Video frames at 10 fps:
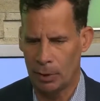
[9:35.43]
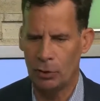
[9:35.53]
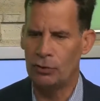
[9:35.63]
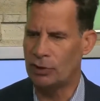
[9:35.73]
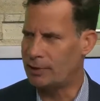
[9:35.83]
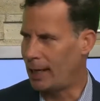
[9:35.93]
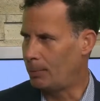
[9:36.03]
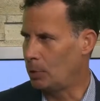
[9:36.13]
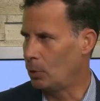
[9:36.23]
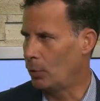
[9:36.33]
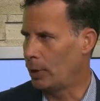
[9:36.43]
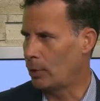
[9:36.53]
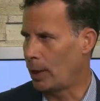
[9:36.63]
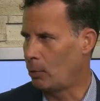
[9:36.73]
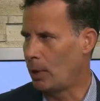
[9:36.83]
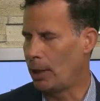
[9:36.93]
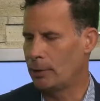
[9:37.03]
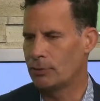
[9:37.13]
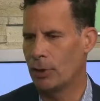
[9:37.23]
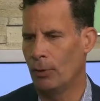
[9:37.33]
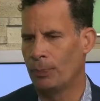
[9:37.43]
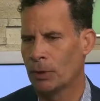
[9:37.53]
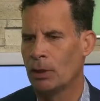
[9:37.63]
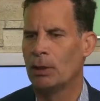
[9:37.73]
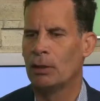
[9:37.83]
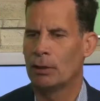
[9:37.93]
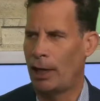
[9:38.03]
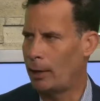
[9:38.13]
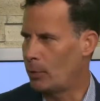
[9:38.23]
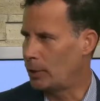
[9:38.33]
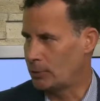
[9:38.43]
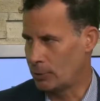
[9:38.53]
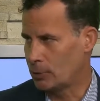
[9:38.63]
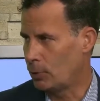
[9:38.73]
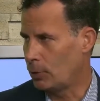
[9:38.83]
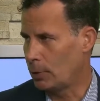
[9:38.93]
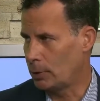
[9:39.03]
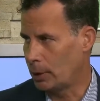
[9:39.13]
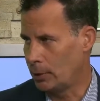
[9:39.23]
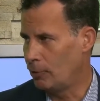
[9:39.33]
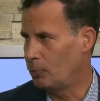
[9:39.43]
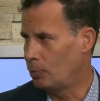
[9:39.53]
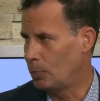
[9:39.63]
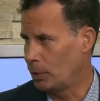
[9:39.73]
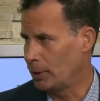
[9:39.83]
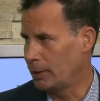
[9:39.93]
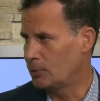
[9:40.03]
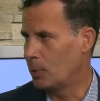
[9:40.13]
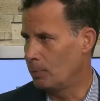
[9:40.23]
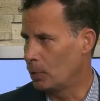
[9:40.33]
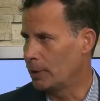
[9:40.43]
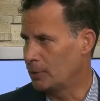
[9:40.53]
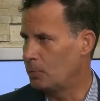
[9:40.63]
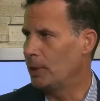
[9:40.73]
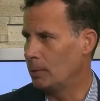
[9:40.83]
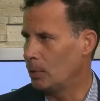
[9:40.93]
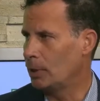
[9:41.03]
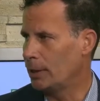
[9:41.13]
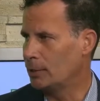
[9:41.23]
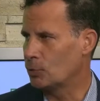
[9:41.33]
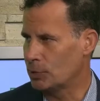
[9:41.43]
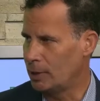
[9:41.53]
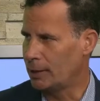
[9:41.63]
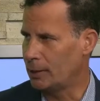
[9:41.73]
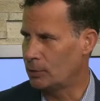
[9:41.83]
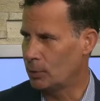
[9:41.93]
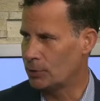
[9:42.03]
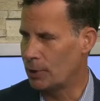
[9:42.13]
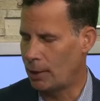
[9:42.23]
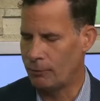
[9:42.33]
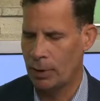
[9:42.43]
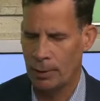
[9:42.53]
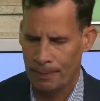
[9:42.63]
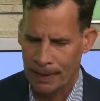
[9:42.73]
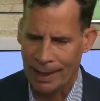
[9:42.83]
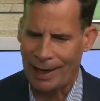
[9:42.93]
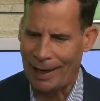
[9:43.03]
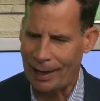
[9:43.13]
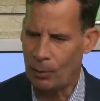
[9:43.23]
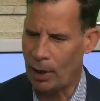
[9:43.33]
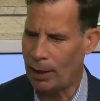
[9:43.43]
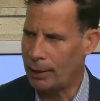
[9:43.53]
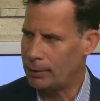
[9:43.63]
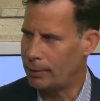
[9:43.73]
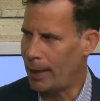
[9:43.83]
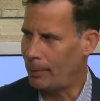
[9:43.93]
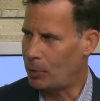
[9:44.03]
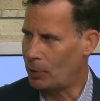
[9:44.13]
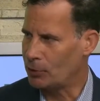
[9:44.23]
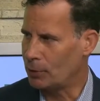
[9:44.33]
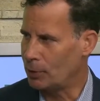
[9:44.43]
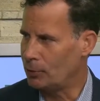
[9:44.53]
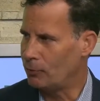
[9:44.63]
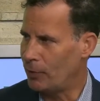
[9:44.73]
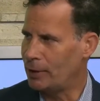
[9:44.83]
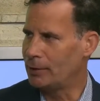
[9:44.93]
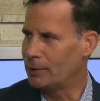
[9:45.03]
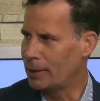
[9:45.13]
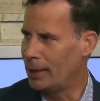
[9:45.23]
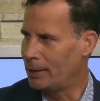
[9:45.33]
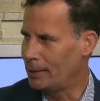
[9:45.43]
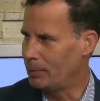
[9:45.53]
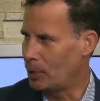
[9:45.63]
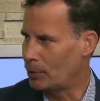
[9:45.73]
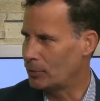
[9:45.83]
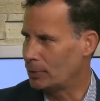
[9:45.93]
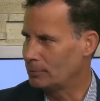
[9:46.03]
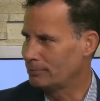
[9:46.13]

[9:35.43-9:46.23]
Who's a Tampa lawyer I want? So God rest her soul, I love Bernice, but Bernice being Bernice was thinking to herself, I want that person who defended the Kennedy person.